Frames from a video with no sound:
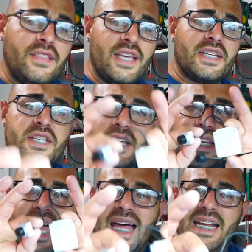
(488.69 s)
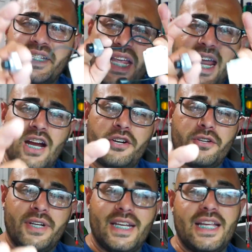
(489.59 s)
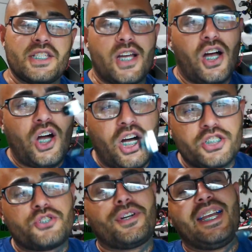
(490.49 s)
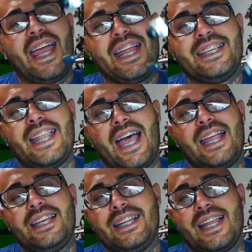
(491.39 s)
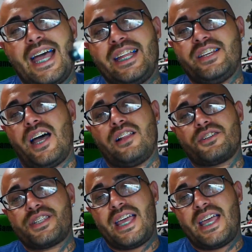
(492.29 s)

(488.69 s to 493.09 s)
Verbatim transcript: this Caddx Air unit is $199.